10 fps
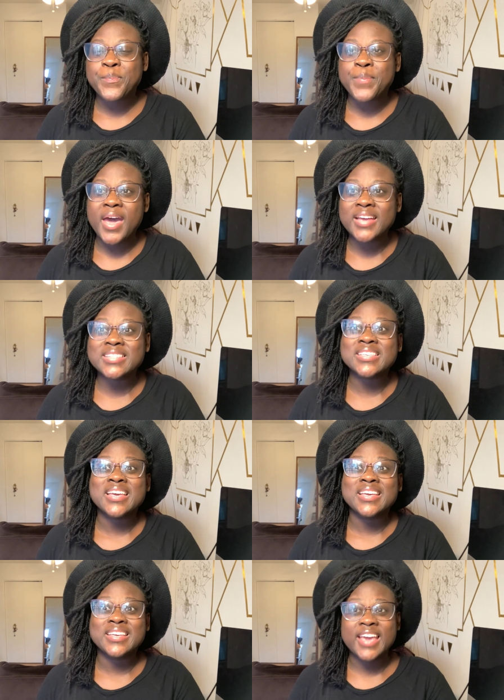But
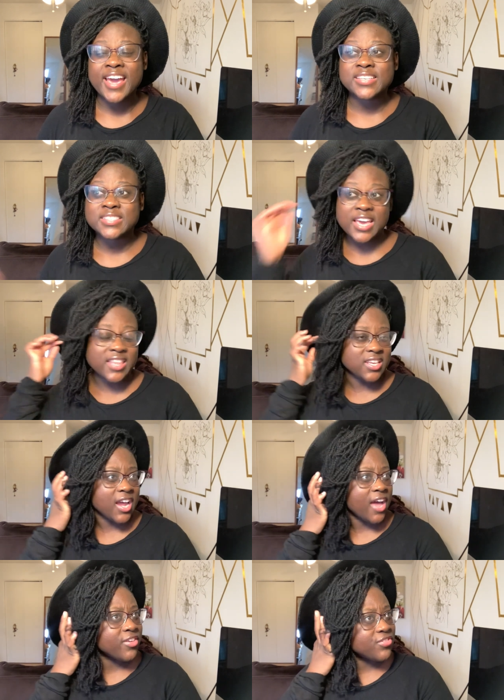yes, and then the
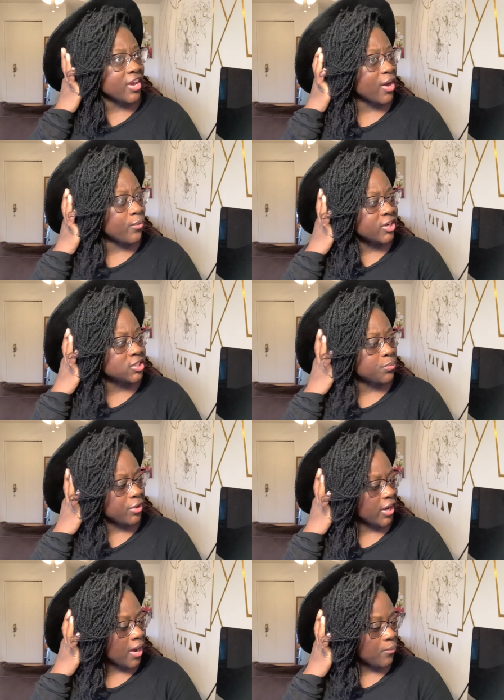other thing I wanted to
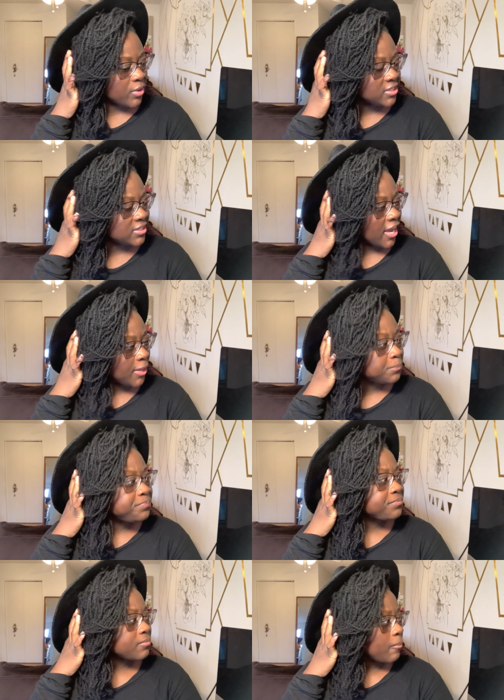bring up was that
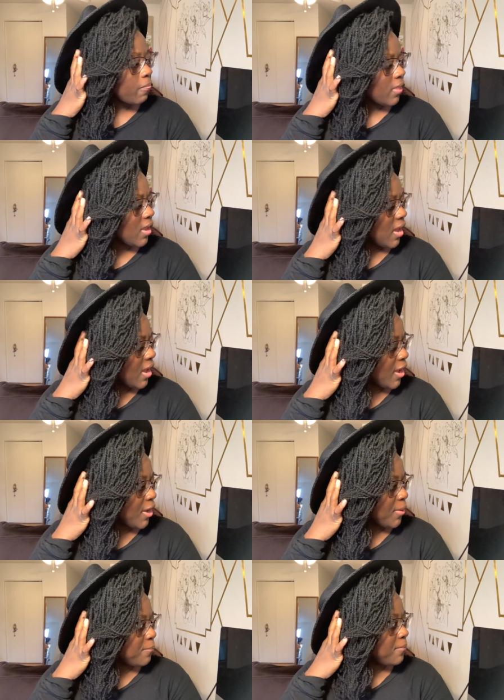
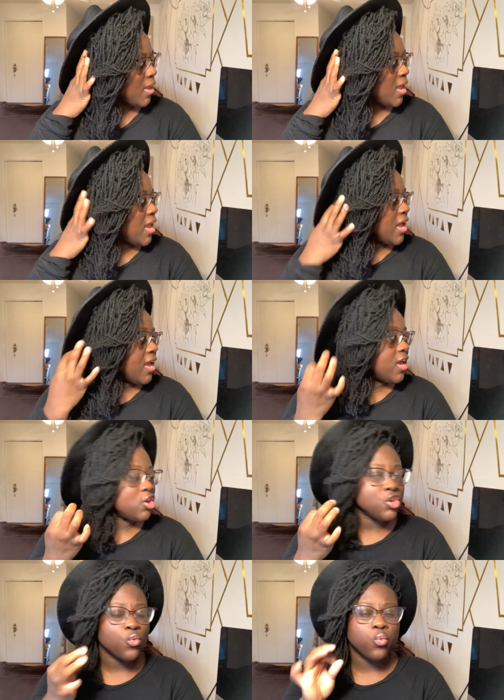um,
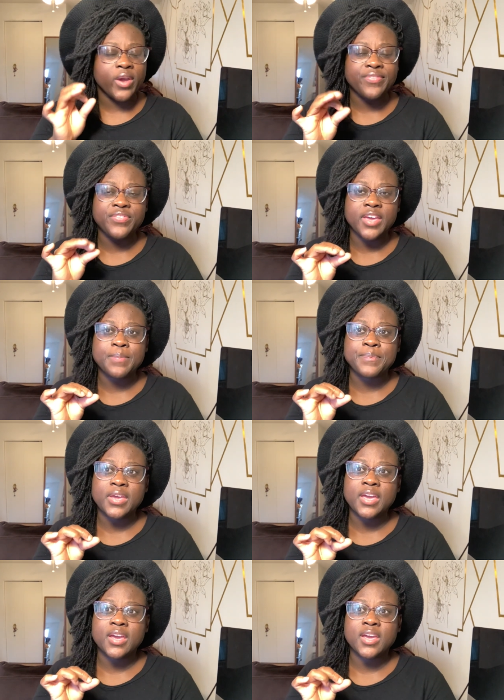with it
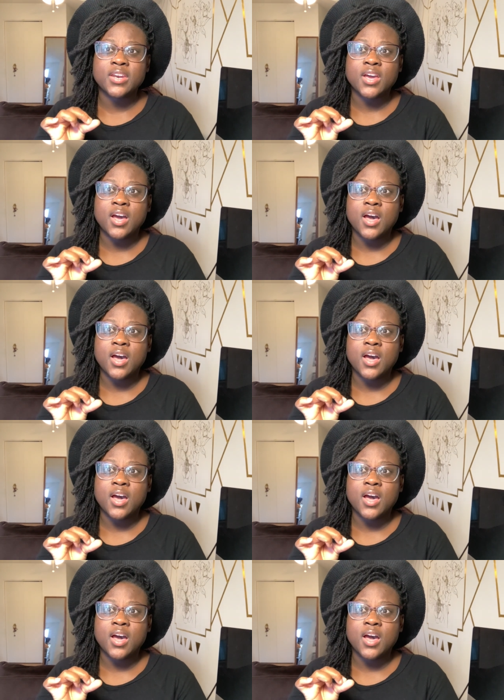being